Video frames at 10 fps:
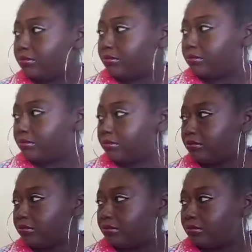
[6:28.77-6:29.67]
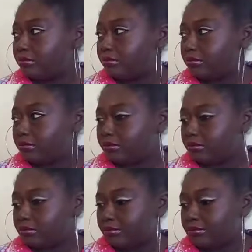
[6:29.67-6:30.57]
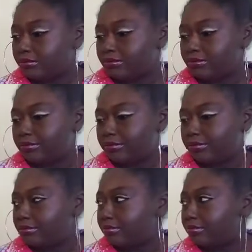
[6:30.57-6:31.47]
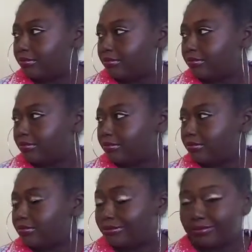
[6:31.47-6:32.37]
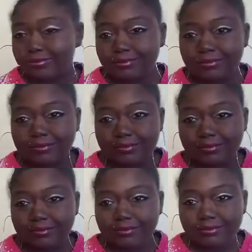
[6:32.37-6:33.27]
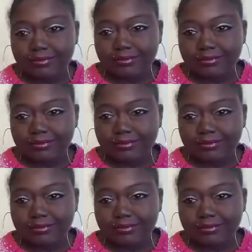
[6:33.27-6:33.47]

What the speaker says: [no speech]